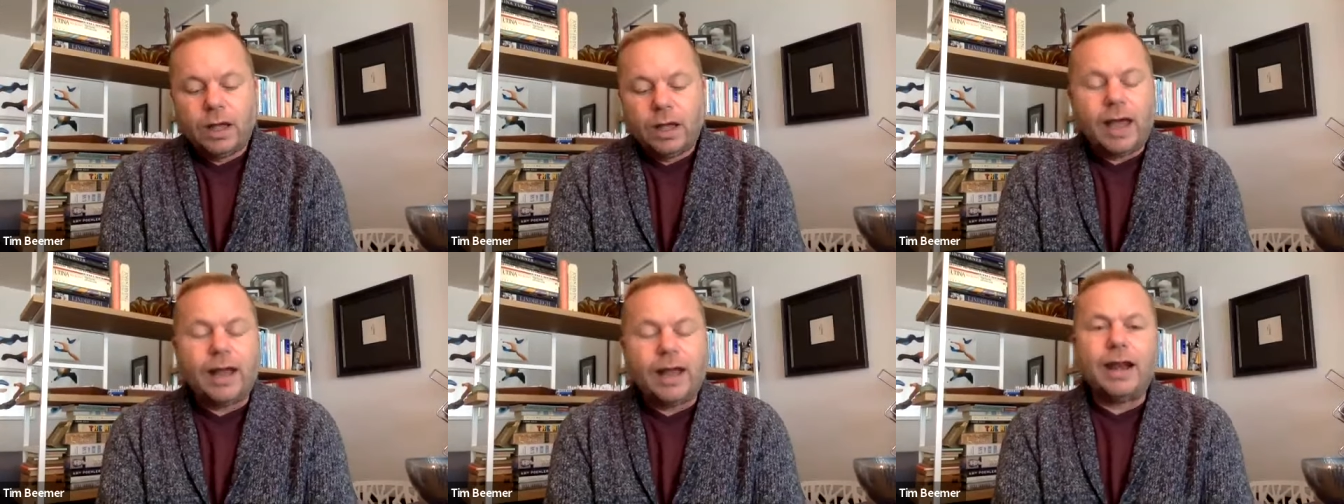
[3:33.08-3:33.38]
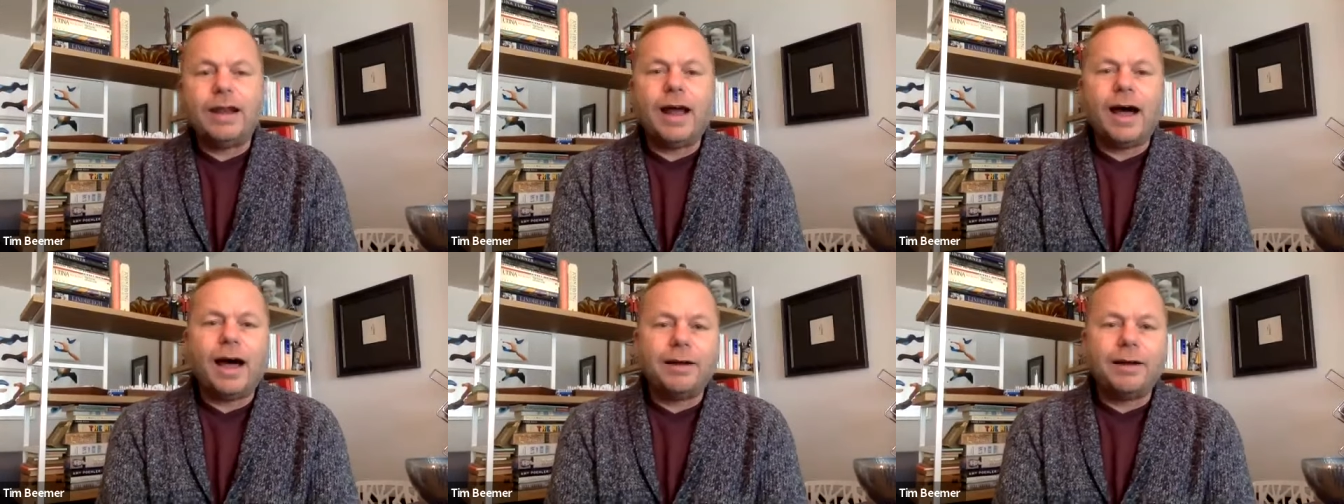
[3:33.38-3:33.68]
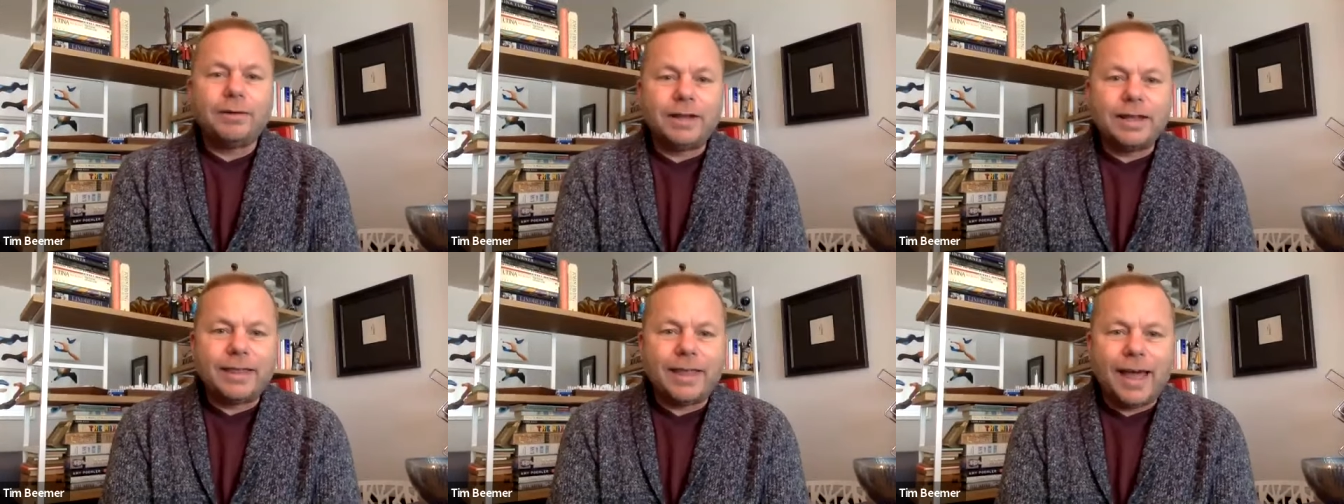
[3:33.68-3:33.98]
and not
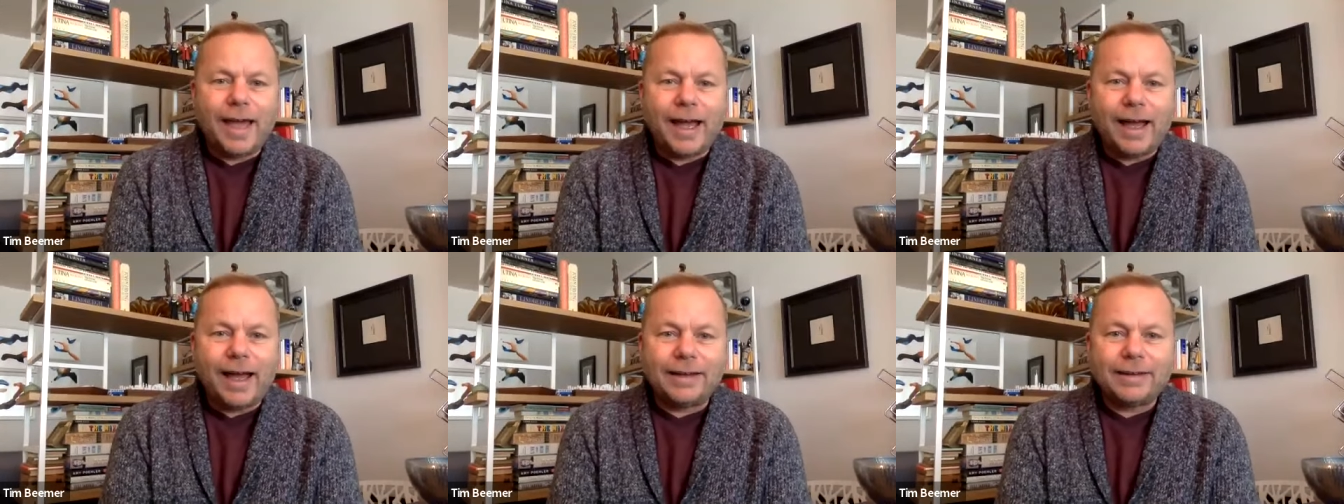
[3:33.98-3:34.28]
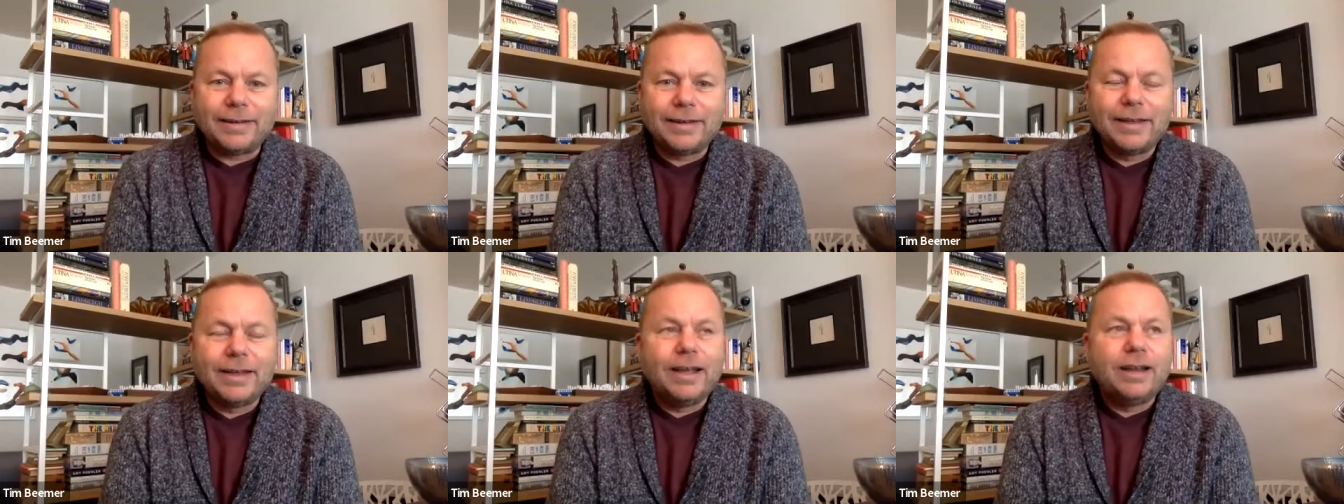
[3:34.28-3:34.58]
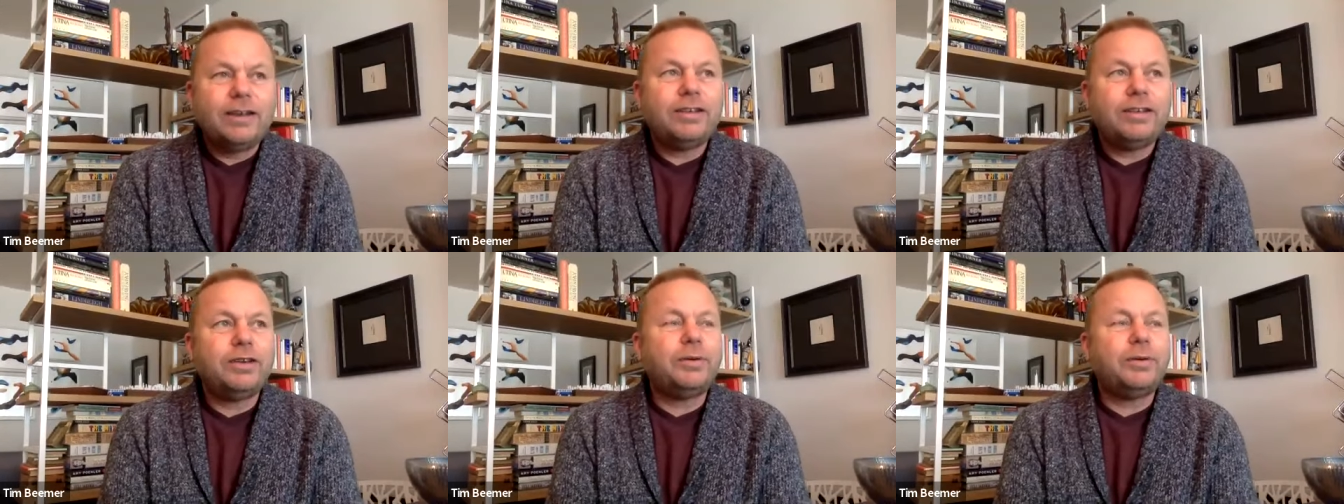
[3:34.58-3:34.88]
only that
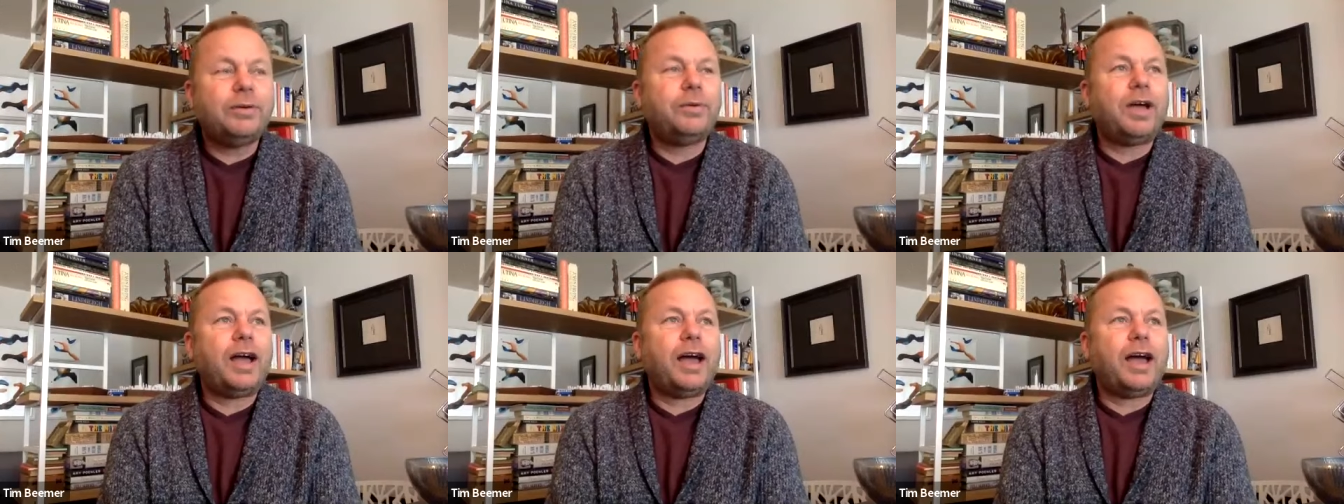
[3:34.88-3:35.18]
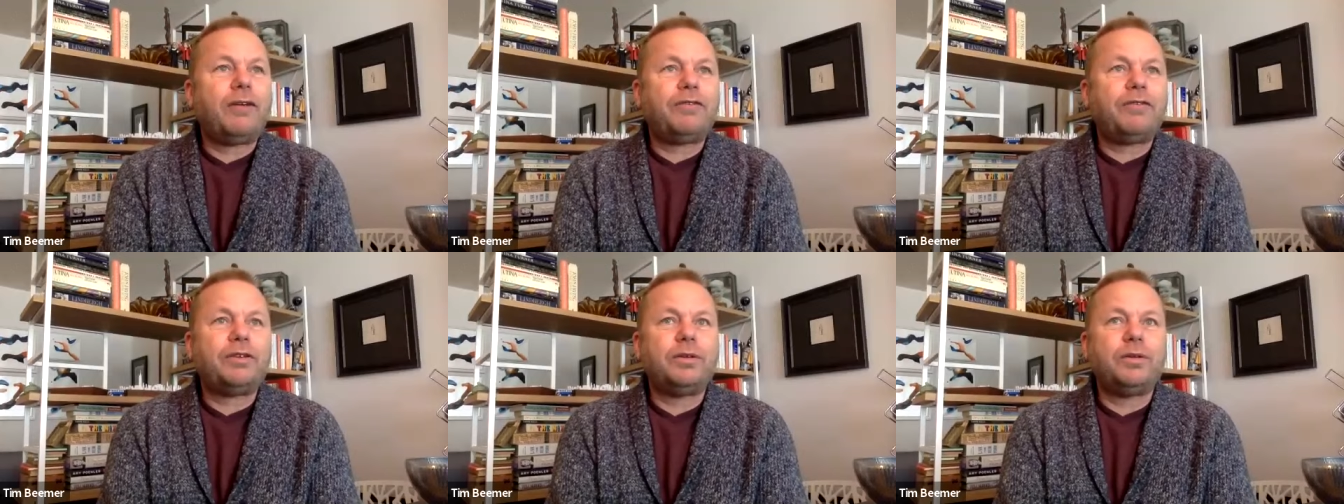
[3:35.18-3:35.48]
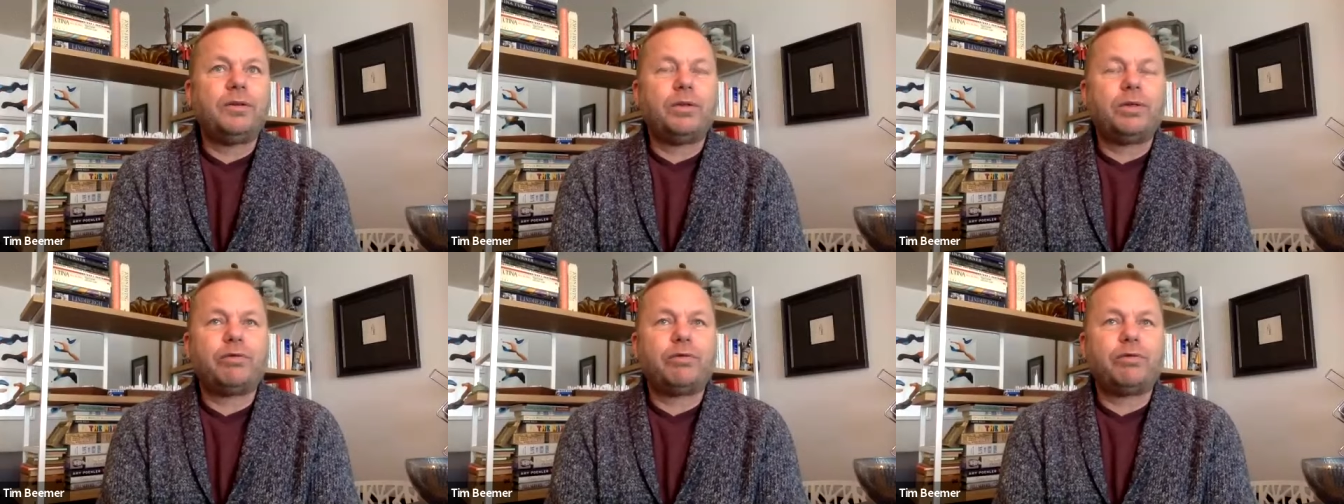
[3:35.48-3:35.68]
do you have to